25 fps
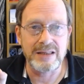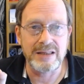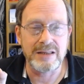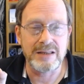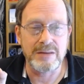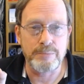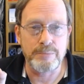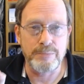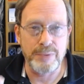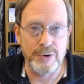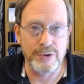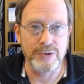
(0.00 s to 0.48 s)

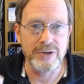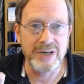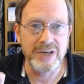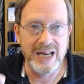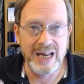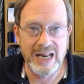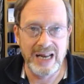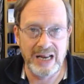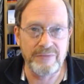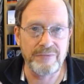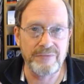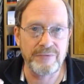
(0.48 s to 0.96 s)
the burnt
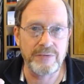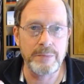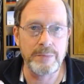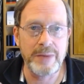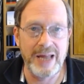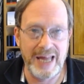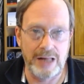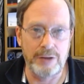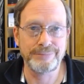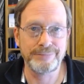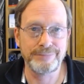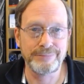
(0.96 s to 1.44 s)
hit from
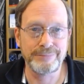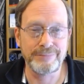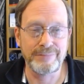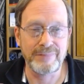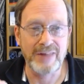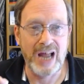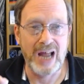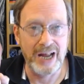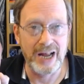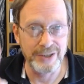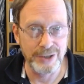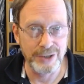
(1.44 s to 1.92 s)
hell
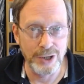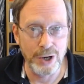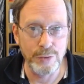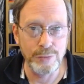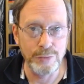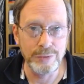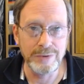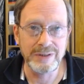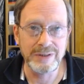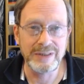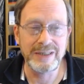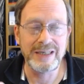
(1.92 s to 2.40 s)
i
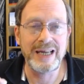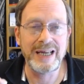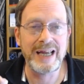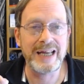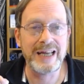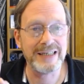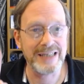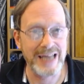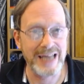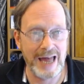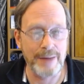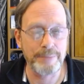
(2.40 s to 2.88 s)
know
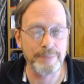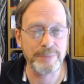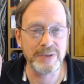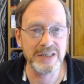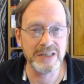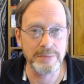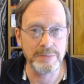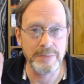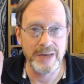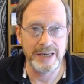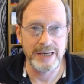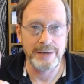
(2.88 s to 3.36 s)
it's happened
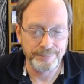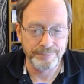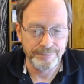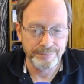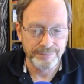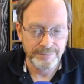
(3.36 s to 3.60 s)
to me